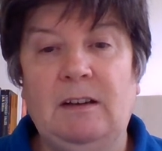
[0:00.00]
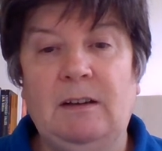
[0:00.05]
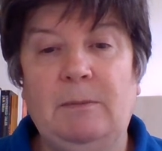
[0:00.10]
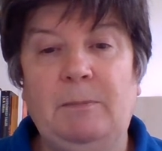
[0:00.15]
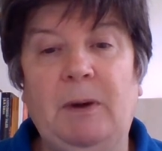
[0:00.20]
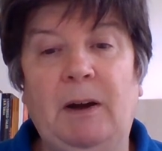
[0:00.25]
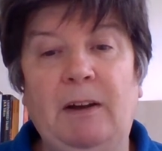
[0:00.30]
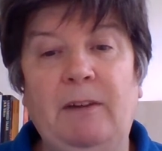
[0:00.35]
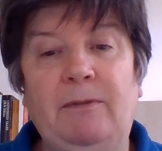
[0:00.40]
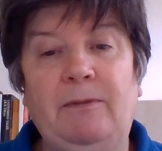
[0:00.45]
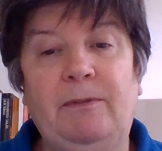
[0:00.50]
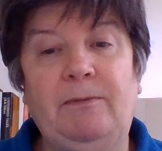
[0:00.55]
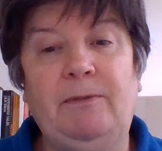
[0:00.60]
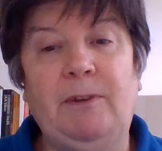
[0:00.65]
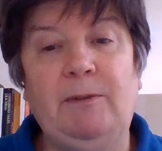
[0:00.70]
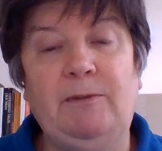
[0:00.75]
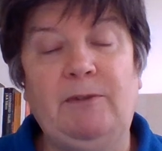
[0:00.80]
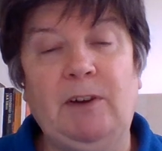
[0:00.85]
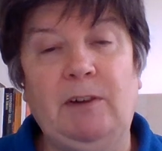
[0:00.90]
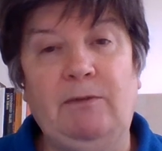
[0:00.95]
By
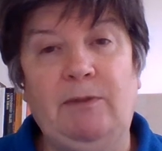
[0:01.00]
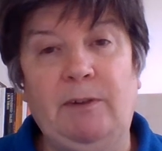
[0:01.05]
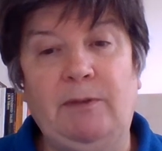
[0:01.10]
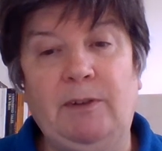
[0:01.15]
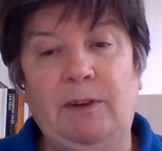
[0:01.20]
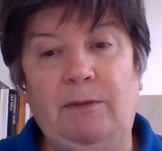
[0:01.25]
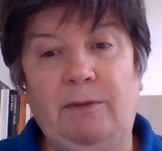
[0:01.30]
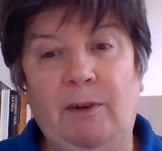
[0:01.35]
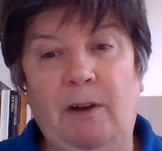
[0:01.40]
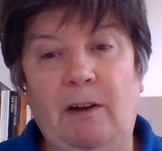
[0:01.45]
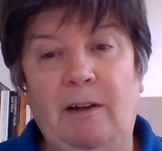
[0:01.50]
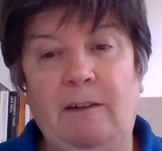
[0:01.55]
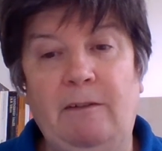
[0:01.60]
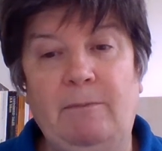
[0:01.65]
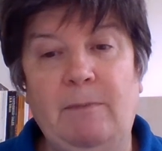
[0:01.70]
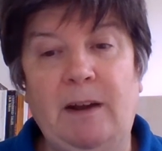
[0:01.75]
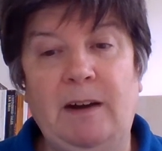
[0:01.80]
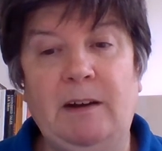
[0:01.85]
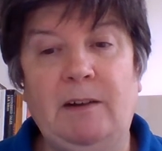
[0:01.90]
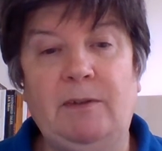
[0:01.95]
1555,
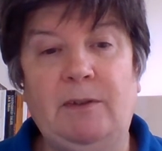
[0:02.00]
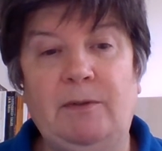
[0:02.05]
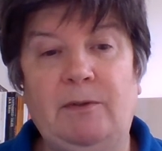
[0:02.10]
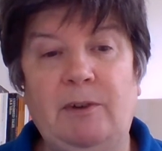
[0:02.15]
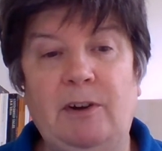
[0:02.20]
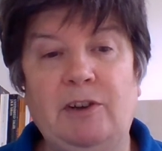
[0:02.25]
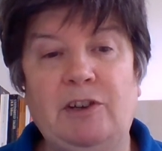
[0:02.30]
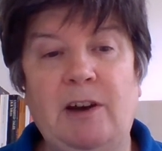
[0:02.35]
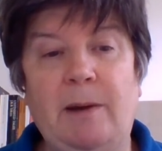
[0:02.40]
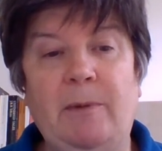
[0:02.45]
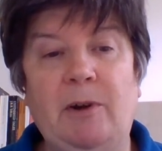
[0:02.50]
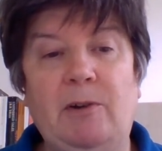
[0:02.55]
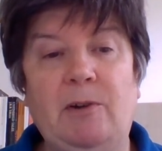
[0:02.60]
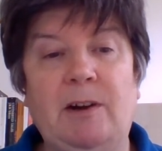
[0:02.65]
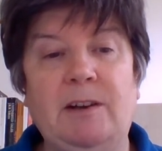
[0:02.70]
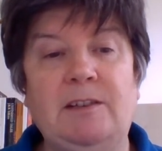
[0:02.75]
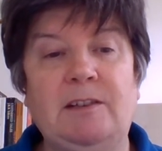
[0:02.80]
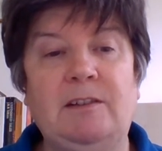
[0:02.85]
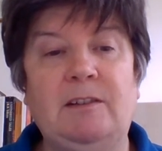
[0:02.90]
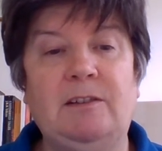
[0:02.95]
many of the French
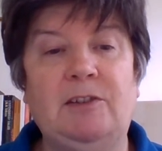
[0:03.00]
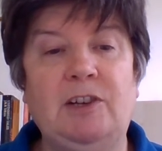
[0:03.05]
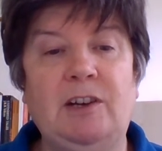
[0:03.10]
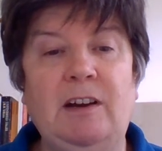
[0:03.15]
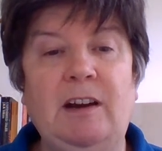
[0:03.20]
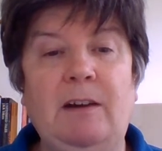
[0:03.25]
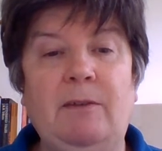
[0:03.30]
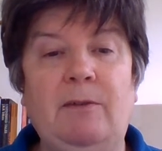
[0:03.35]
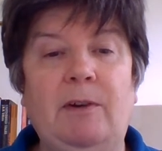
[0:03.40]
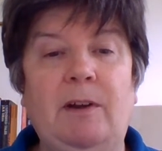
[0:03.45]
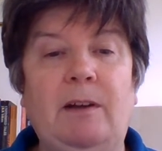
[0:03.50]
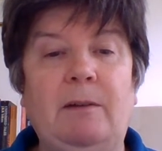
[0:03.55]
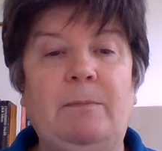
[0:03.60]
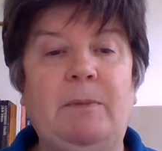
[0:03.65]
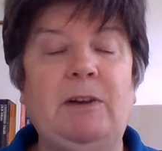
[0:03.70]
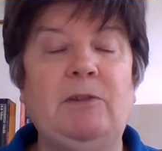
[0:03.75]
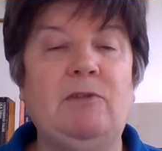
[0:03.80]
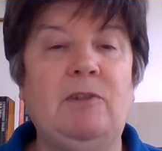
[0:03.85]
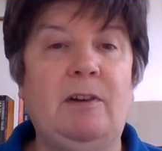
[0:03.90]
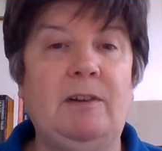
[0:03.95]
émigrés in Geneva had
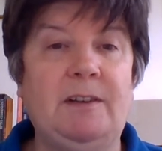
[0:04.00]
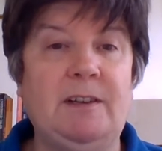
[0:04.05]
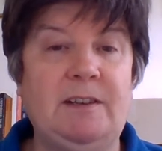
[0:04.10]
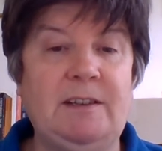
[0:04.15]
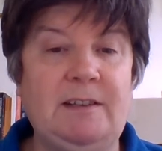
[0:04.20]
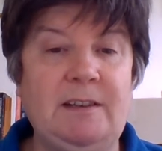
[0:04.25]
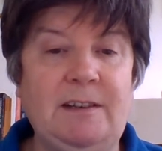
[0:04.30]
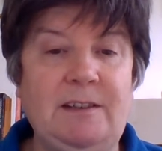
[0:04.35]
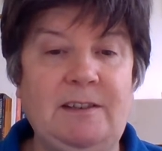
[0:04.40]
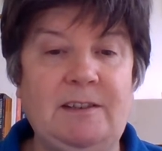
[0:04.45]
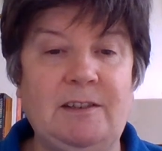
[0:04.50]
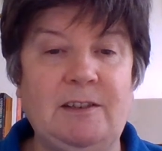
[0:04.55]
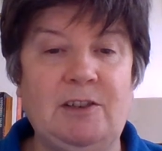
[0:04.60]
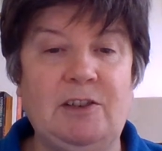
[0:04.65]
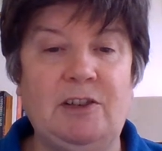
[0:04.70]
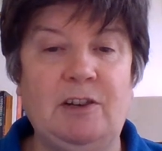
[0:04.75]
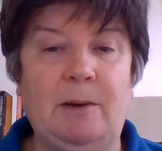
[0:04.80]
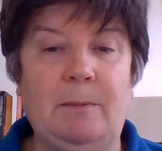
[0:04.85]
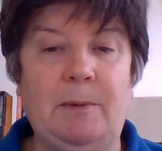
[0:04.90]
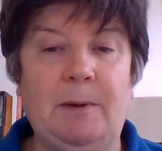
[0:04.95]
been granted
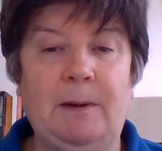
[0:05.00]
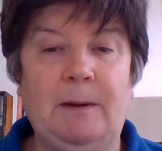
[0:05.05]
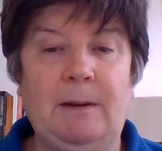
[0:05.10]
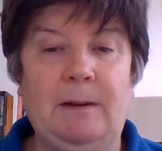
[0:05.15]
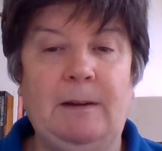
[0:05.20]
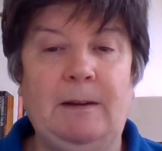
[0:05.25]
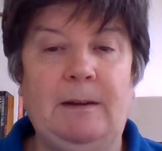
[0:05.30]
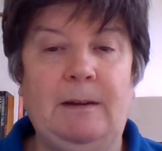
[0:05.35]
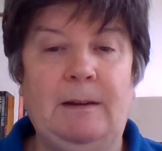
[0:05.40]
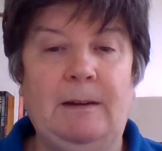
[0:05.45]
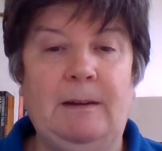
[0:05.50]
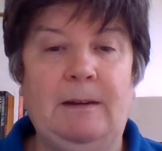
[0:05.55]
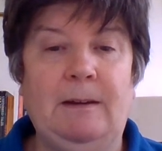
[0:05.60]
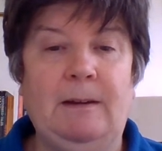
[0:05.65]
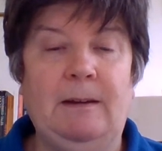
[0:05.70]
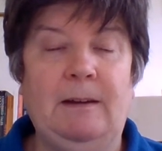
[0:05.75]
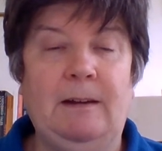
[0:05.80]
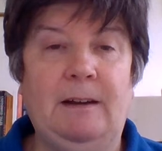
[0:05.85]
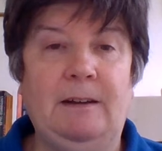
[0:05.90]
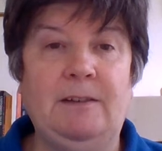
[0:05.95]
citizenship,
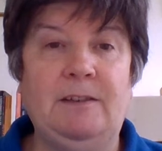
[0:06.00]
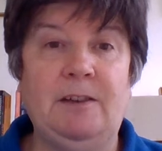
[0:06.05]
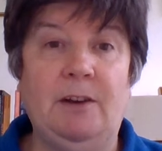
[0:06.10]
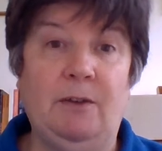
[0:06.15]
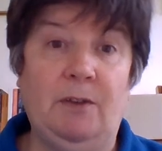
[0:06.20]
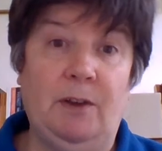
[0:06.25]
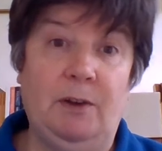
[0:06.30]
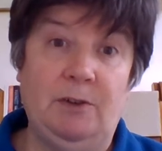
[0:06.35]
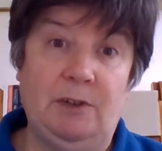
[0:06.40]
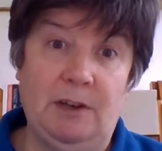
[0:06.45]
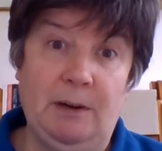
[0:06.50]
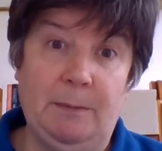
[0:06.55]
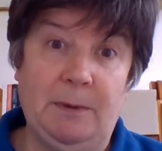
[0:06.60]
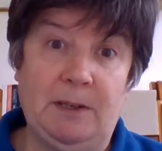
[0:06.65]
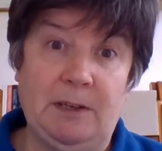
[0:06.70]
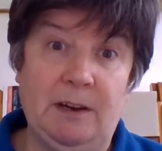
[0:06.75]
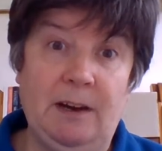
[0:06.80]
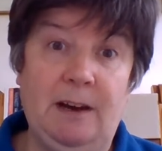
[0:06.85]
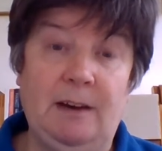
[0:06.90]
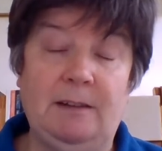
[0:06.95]
and so those
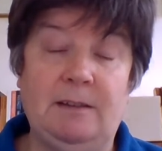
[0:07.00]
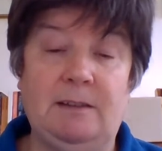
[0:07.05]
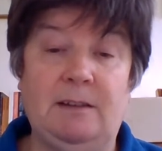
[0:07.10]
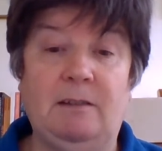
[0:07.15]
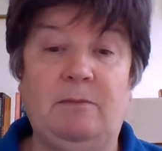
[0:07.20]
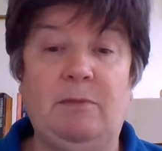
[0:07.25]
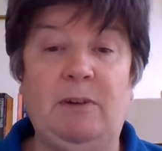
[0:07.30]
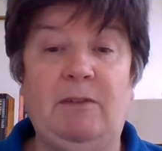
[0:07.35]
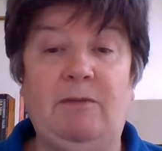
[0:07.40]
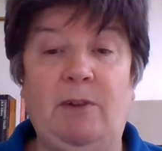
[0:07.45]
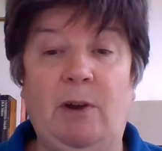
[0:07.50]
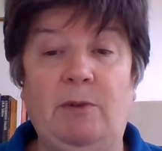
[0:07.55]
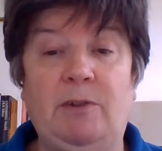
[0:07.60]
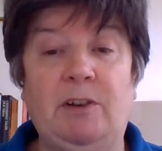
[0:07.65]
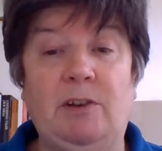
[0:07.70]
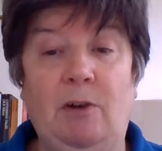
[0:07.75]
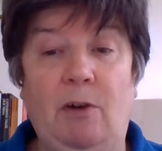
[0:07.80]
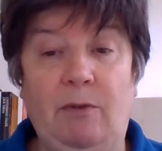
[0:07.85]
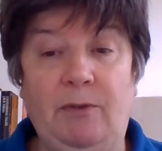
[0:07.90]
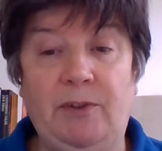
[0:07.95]
libertines had been
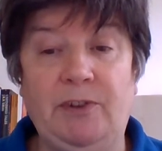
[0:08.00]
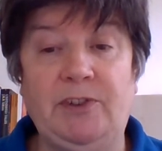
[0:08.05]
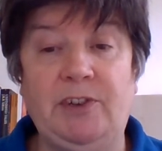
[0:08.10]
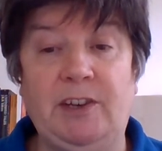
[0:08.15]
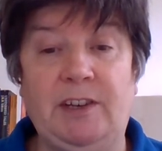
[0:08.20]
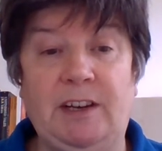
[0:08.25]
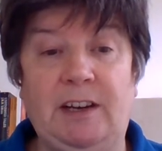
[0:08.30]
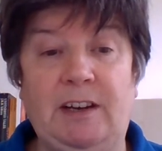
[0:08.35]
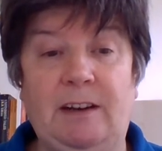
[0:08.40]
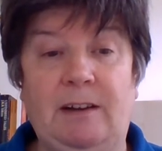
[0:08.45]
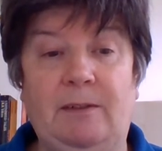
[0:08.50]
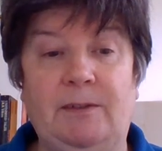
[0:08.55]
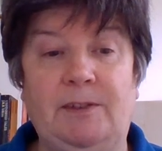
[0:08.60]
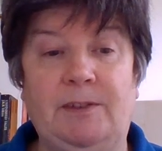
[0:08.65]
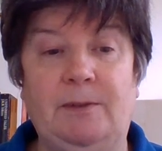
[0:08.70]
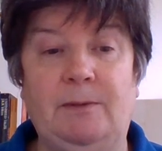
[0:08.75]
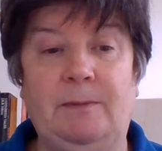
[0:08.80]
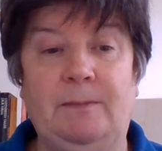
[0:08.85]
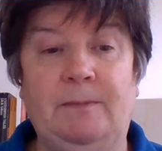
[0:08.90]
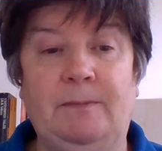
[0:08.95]
voted off the city
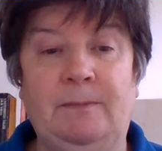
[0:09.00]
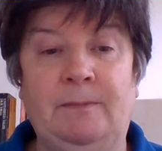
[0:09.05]
council.